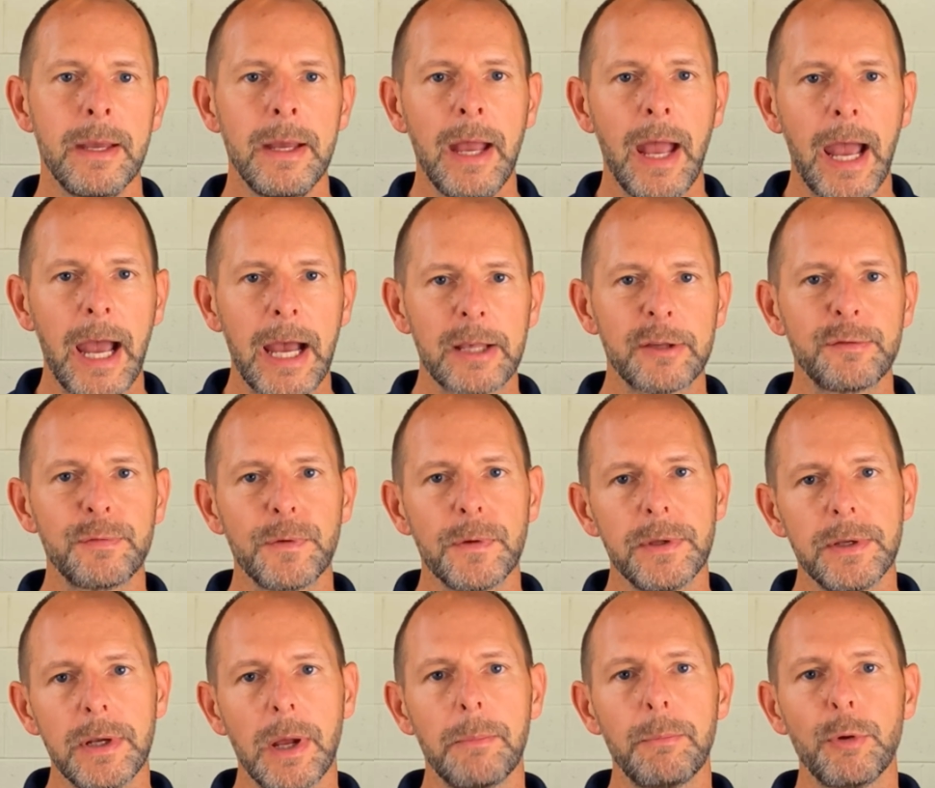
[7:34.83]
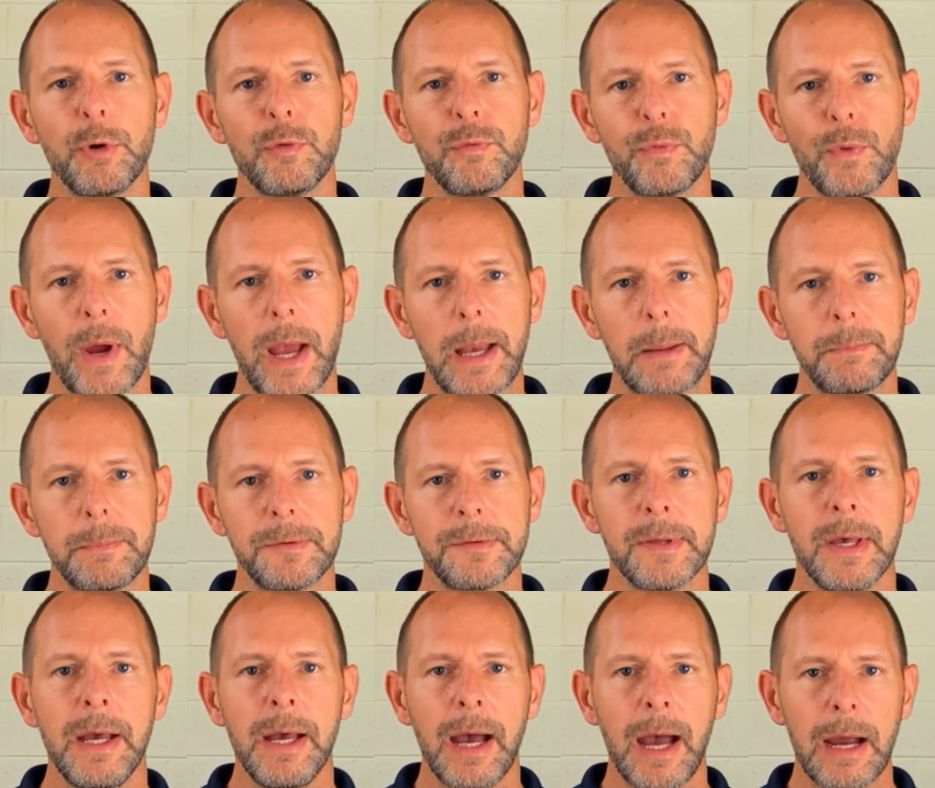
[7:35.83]
As for the number of reps,
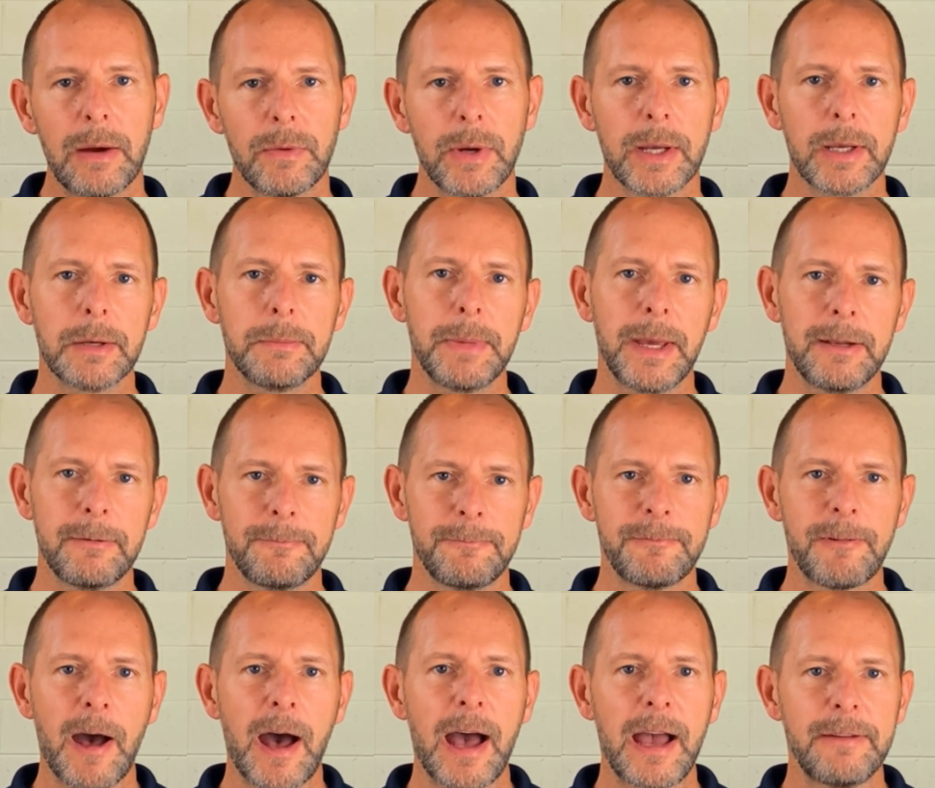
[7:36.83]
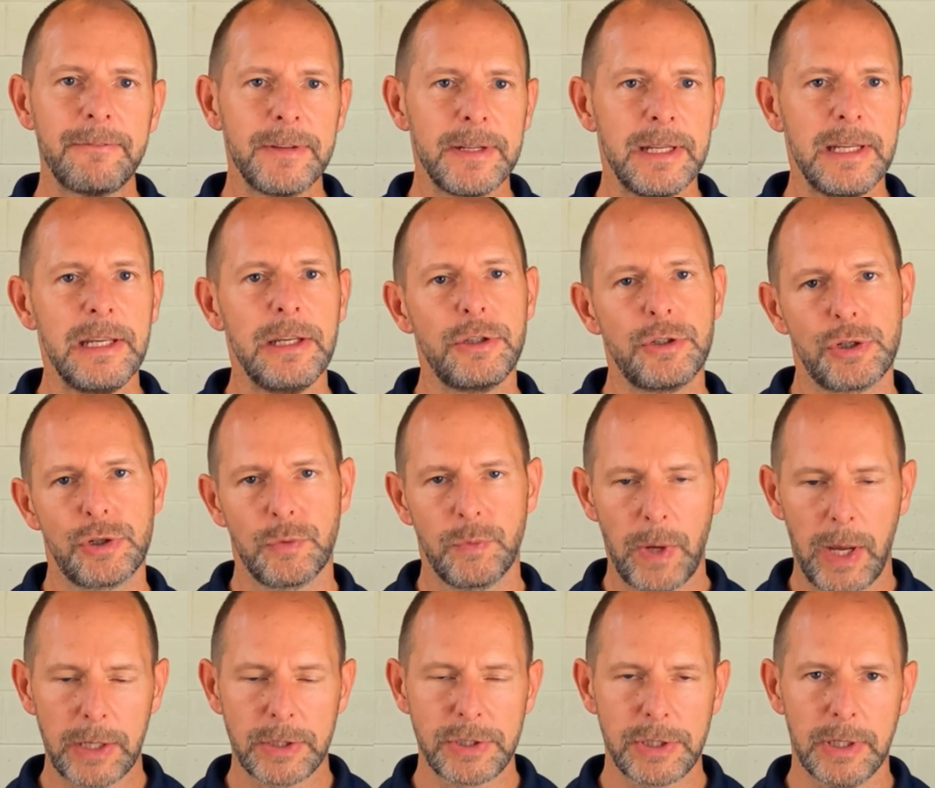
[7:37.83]
I recommend 5 in each
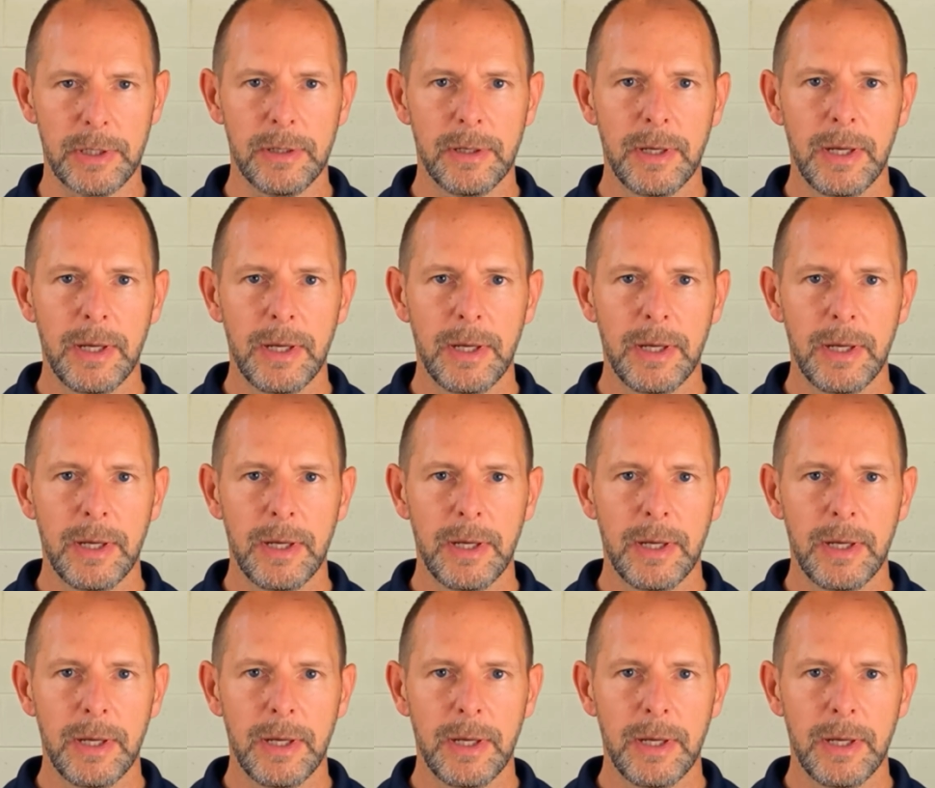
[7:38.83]
direction.